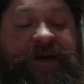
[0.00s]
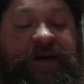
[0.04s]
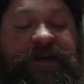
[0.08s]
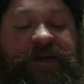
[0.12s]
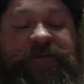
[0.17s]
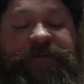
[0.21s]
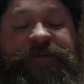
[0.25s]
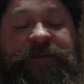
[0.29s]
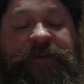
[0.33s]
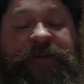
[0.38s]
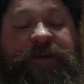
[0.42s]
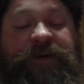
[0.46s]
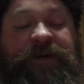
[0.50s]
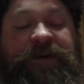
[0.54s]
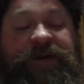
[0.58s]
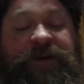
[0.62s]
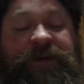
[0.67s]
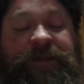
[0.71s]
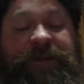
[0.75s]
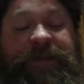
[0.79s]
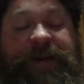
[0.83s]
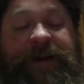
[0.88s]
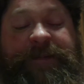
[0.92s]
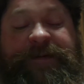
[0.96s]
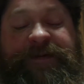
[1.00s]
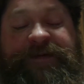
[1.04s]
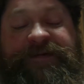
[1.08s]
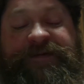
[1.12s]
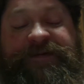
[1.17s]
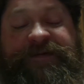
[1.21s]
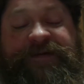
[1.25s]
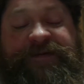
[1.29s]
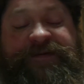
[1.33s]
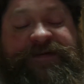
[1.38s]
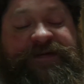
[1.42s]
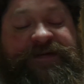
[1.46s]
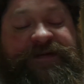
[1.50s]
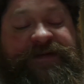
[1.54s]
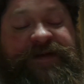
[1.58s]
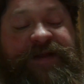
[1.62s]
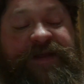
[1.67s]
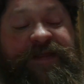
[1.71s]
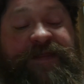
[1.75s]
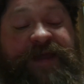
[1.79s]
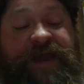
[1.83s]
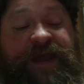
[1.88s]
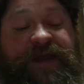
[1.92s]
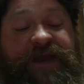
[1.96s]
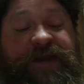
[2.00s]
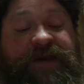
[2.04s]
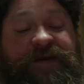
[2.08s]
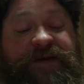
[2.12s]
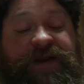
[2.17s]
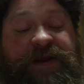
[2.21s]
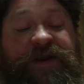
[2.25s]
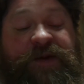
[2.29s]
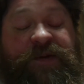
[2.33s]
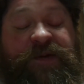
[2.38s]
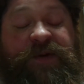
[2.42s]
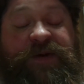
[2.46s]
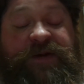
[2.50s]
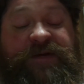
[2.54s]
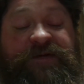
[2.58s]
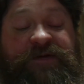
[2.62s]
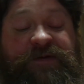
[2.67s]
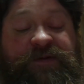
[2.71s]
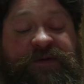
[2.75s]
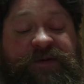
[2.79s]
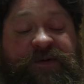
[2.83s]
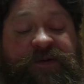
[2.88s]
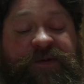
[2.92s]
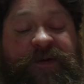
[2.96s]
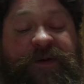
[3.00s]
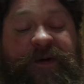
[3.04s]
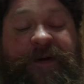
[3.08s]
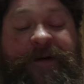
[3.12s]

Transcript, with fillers: The four little puppies listened, and they could hear it too.